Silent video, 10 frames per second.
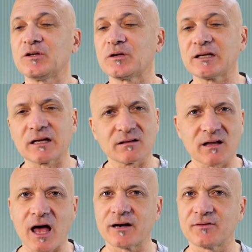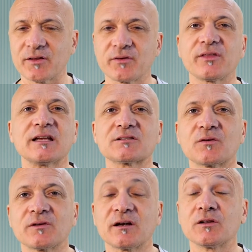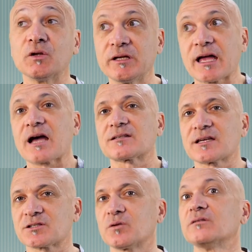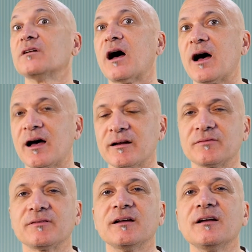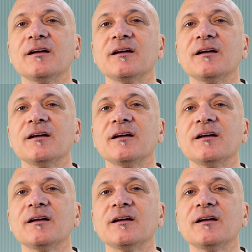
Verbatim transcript: You can get a lot of other things over there, including access to a lot of